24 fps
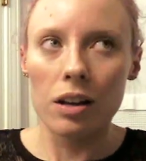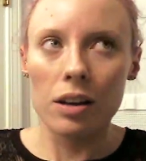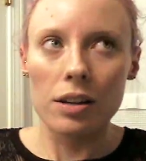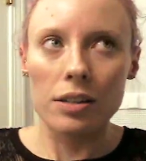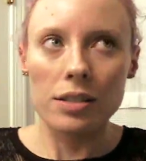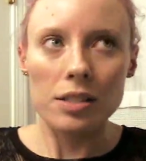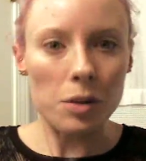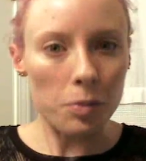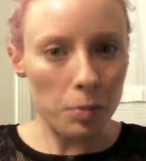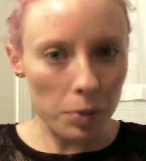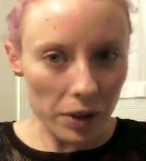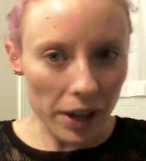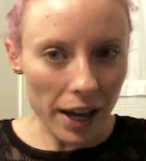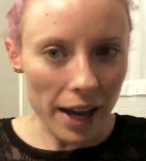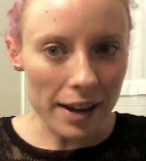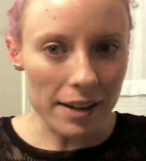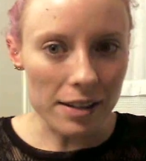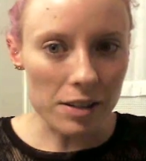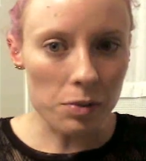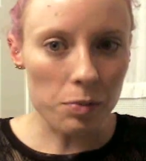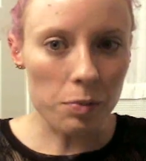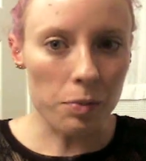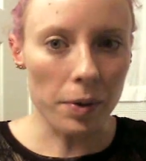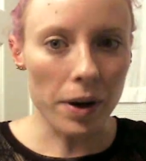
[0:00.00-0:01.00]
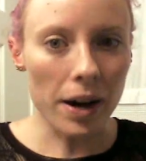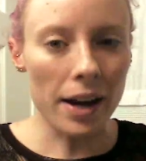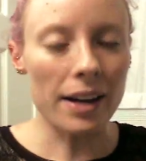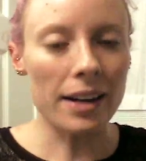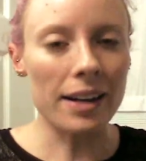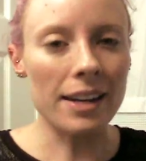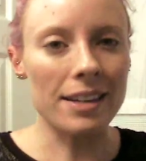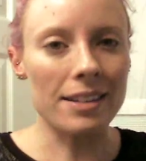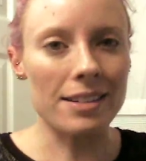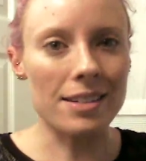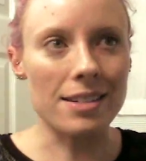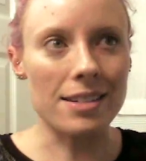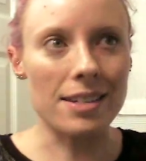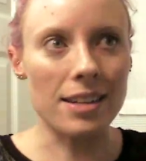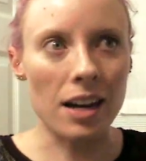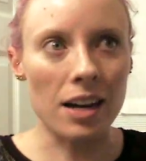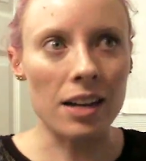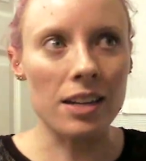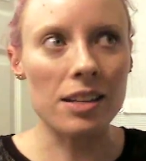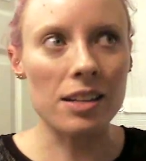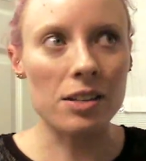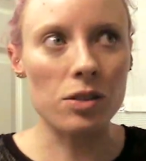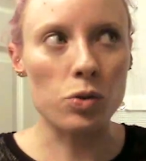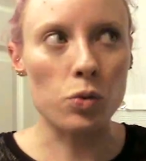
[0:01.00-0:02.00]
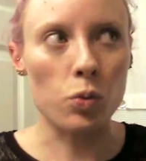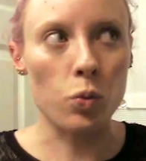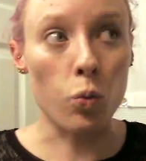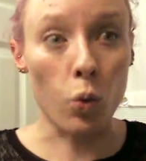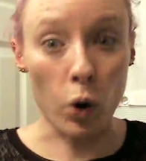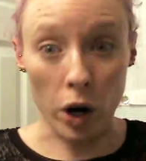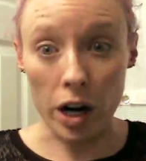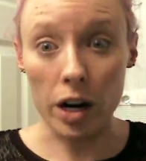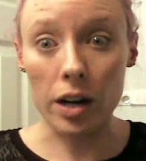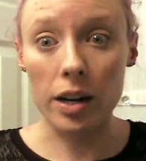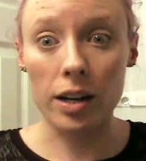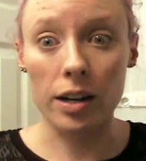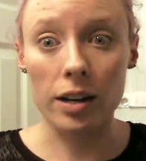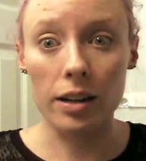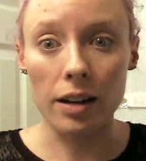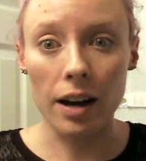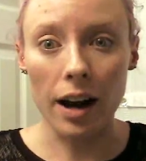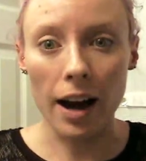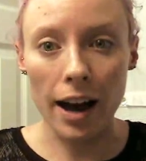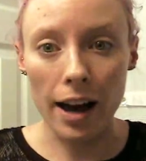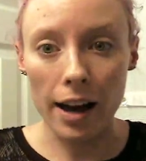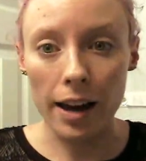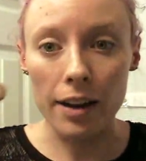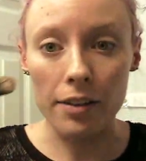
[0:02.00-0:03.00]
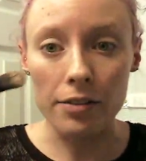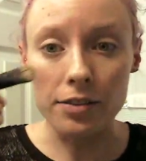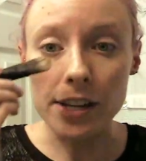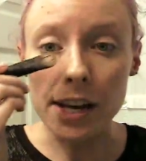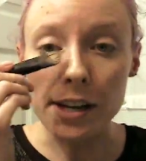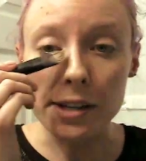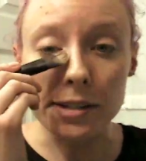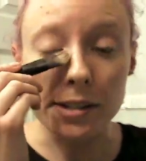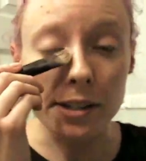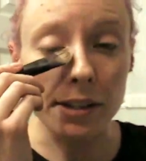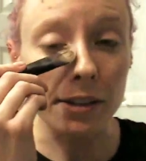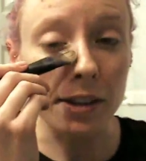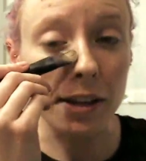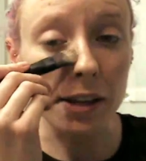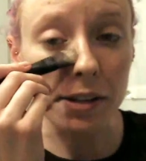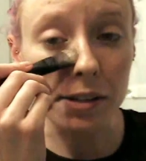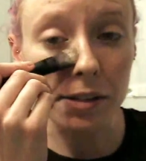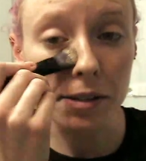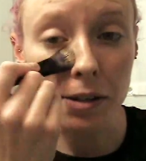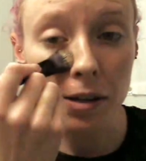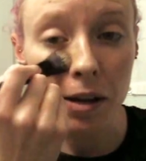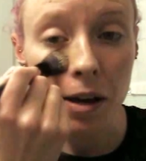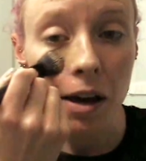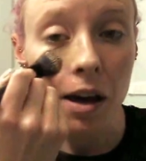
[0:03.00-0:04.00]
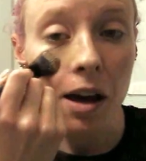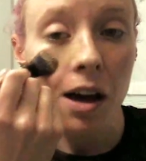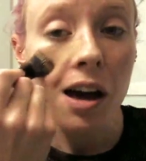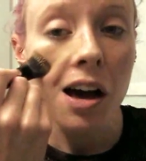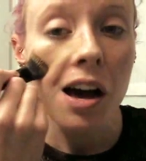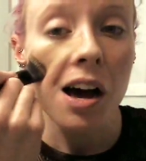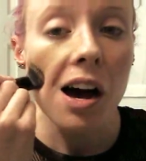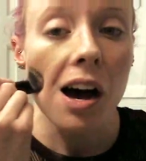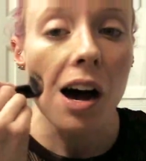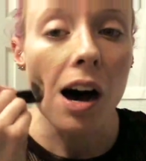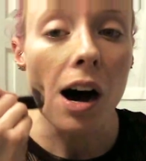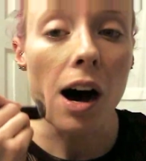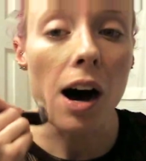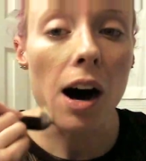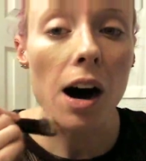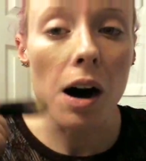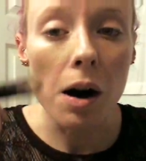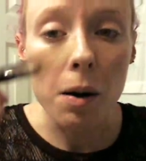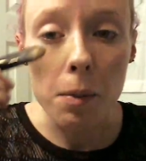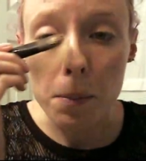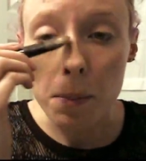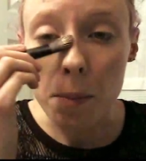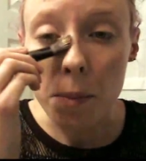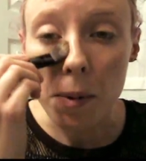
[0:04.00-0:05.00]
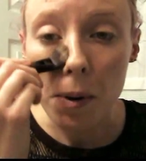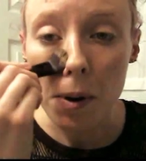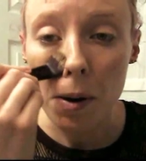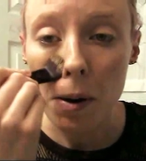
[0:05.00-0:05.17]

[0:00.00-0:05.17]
to blend, but it does work. I have tested this. I